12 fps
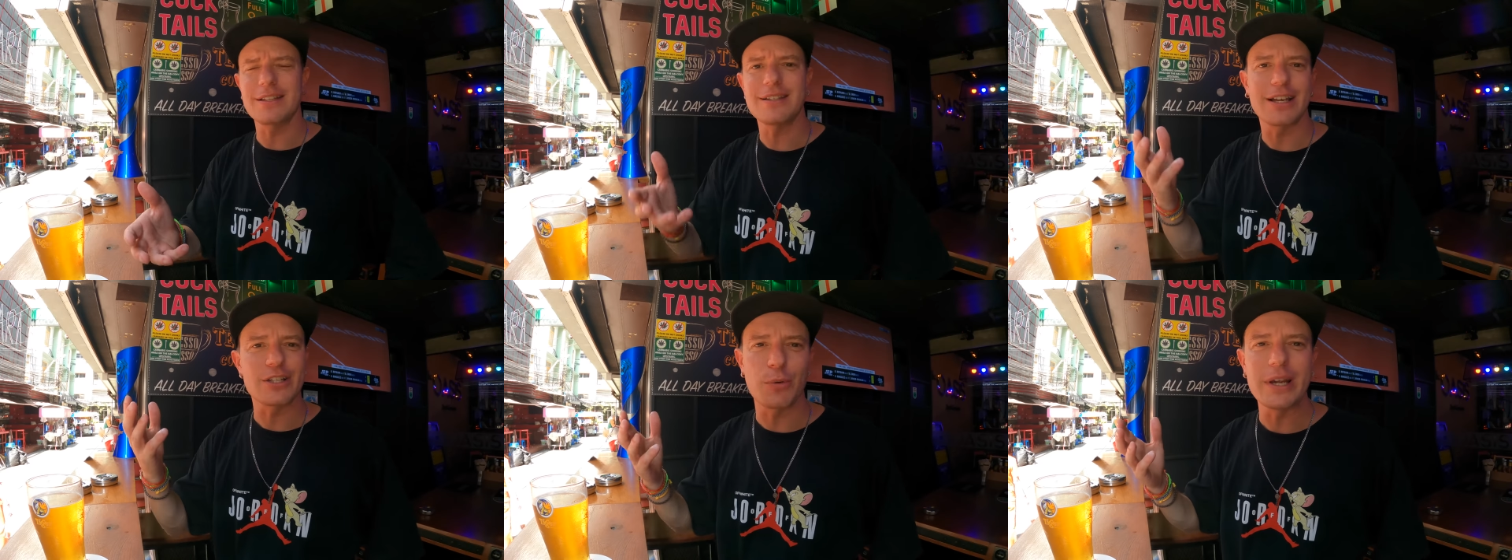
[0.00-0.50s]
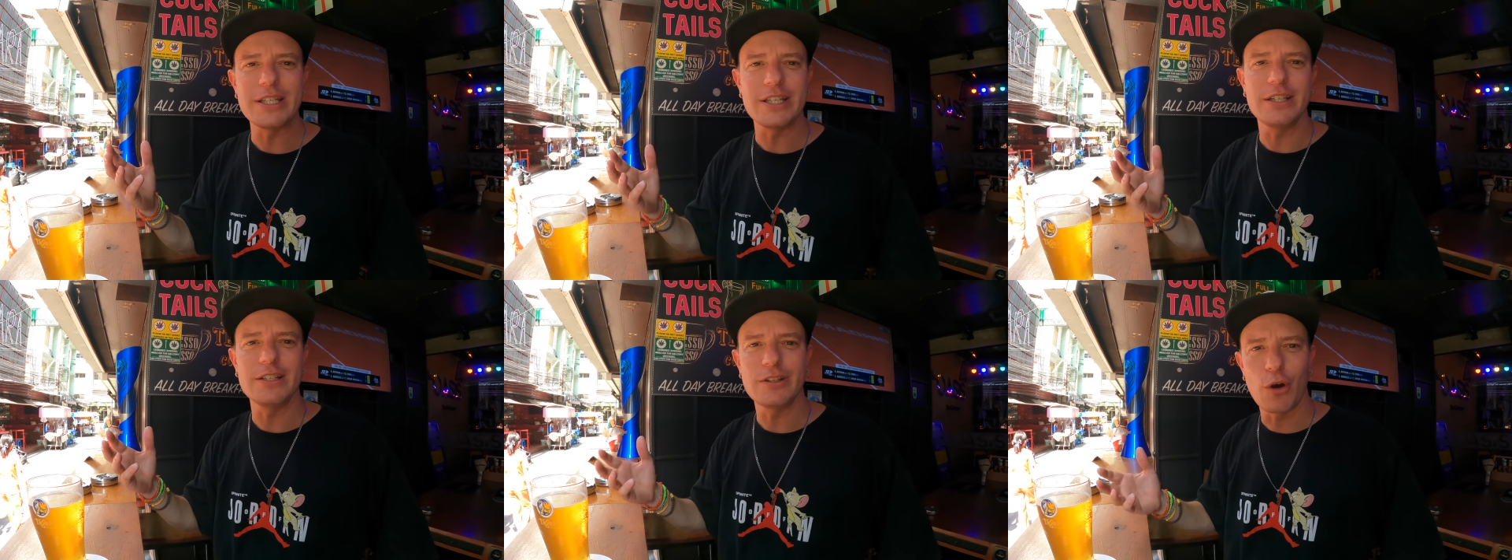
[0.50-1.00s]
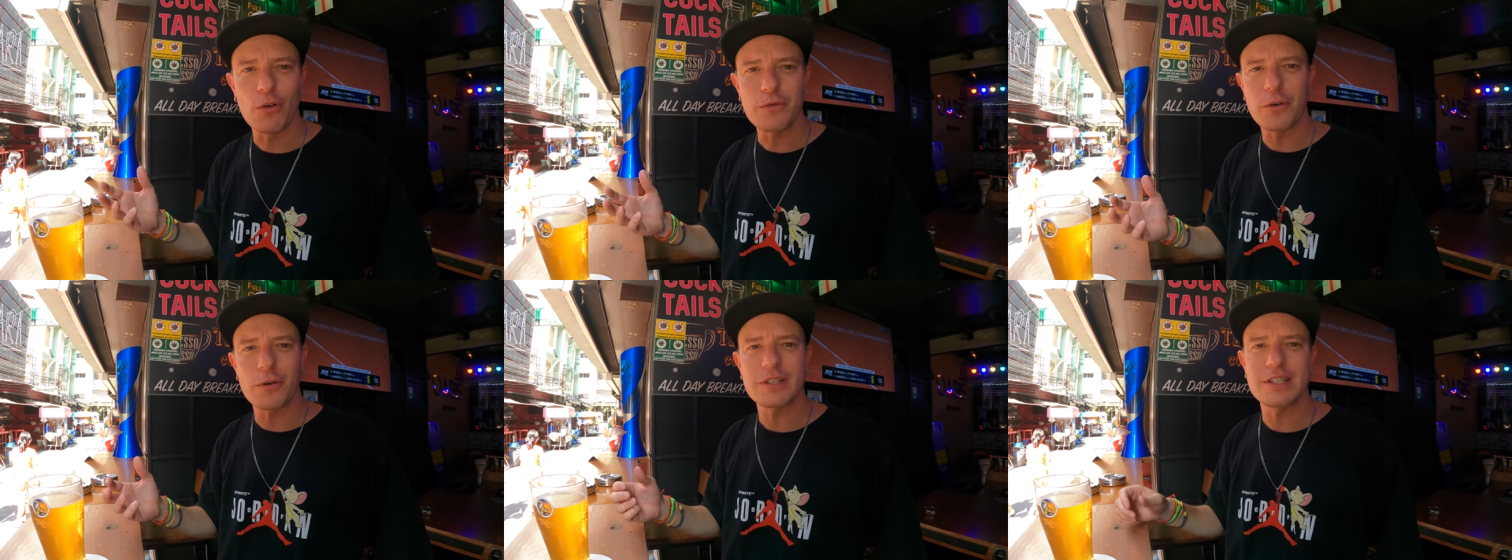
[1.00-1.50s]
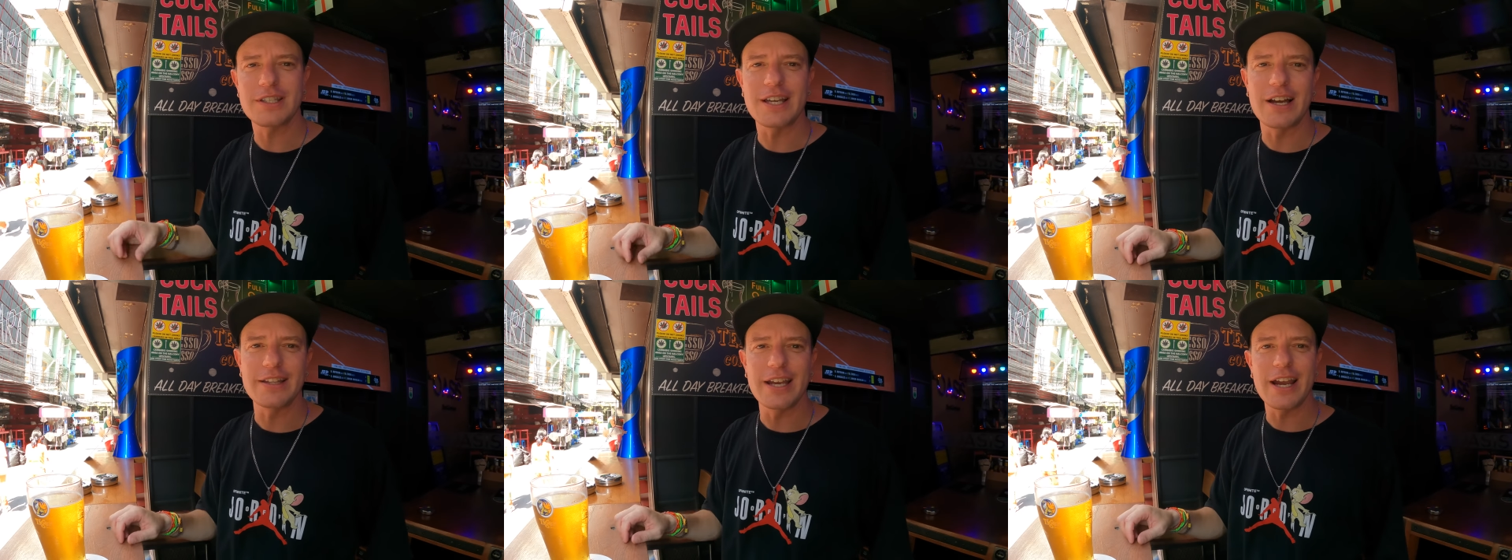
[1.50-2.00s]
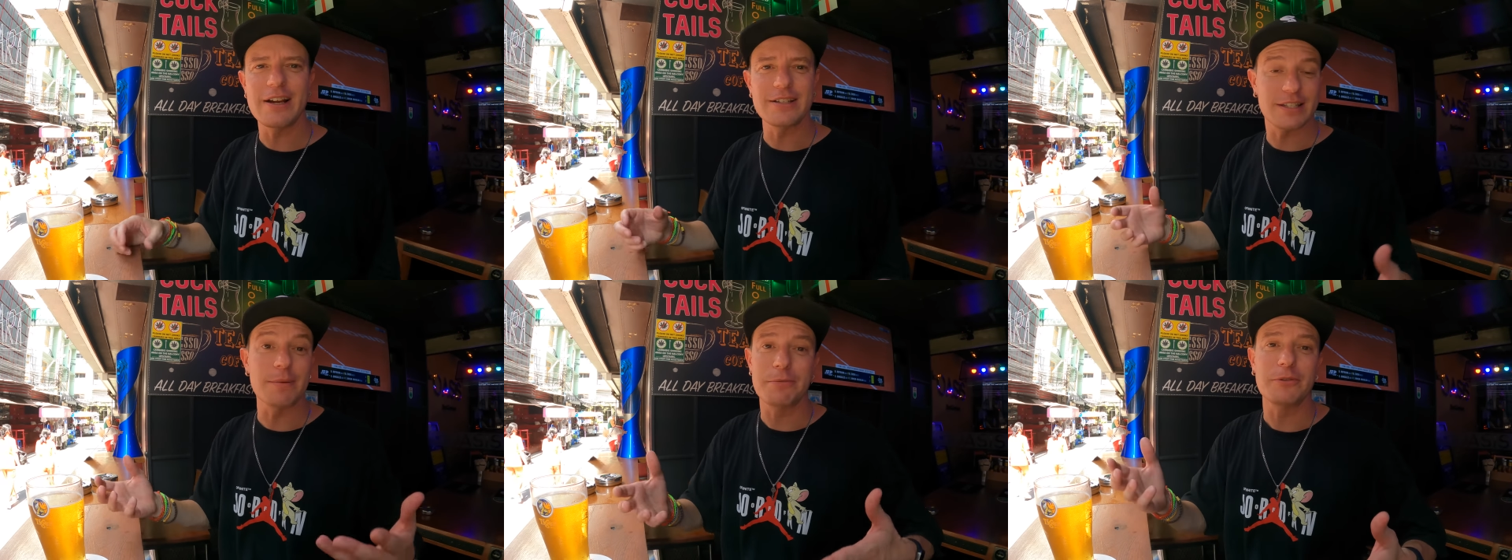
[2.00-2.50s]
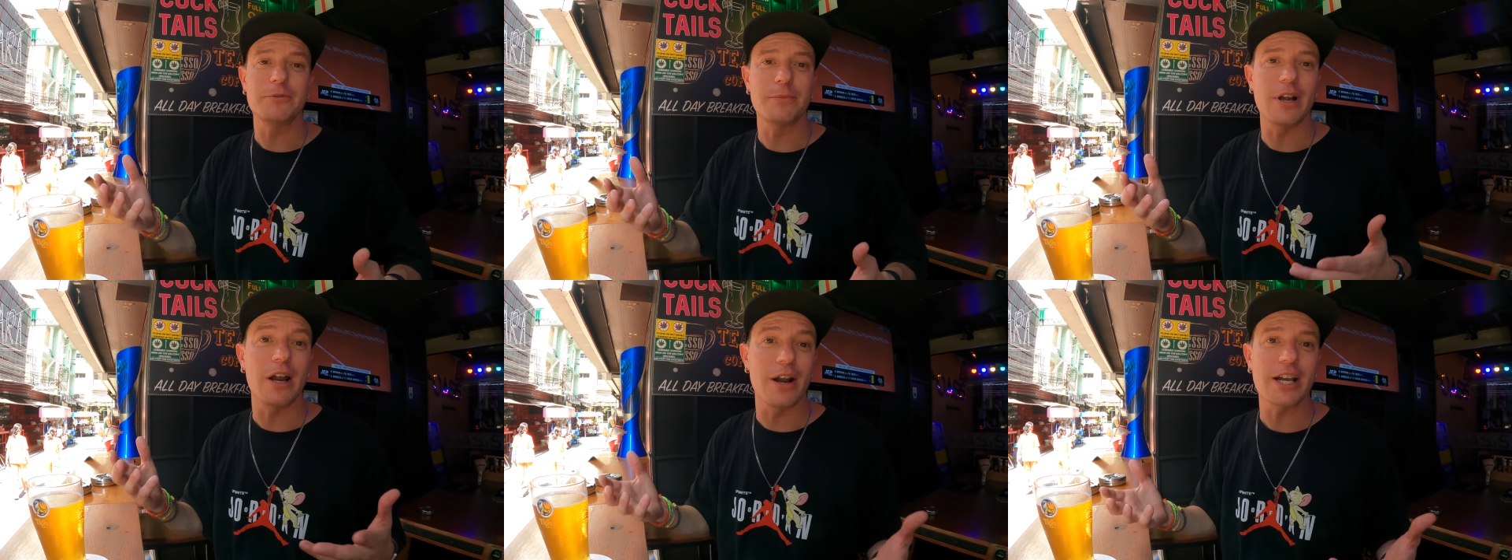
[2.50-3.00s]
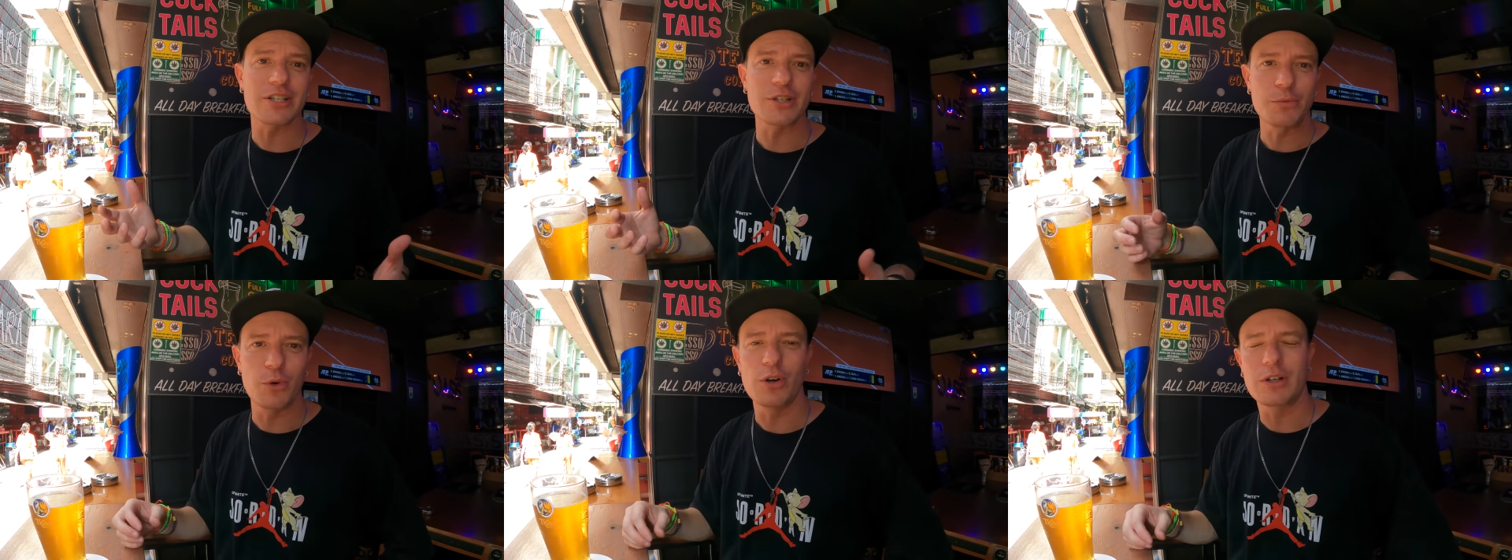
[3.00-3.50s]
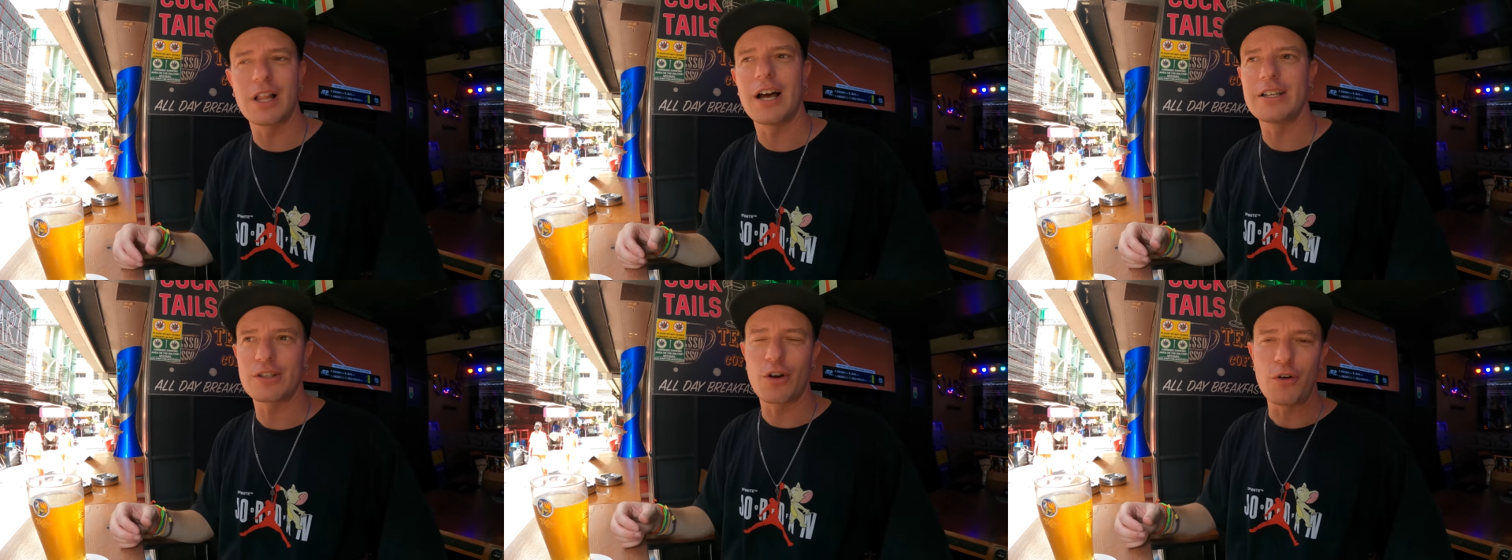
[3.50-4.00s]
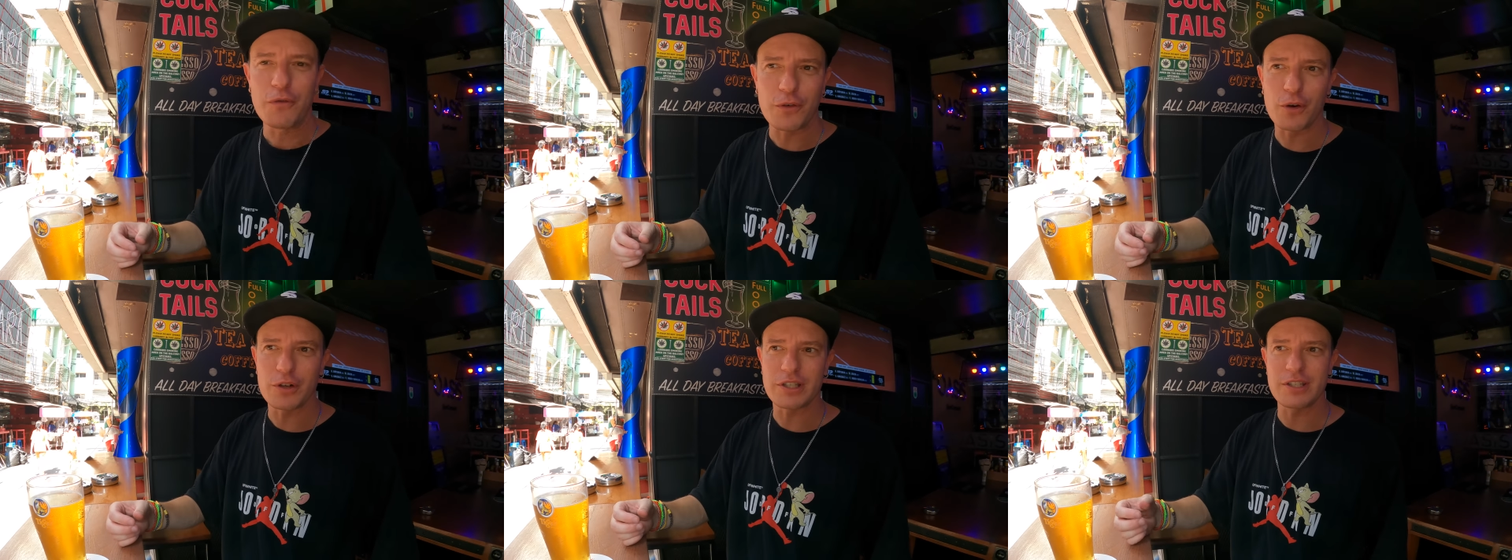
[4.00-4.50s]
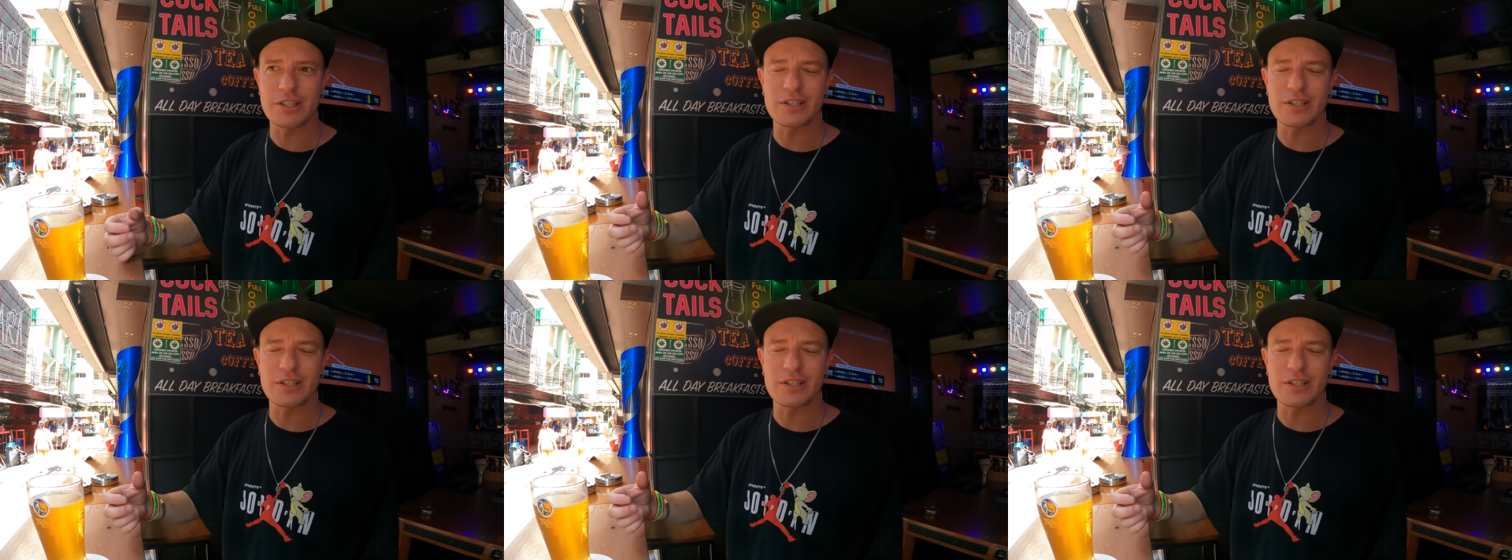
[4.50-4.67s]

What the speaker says: like 20 golf courses down there, and some of them are actually world-class golf courses.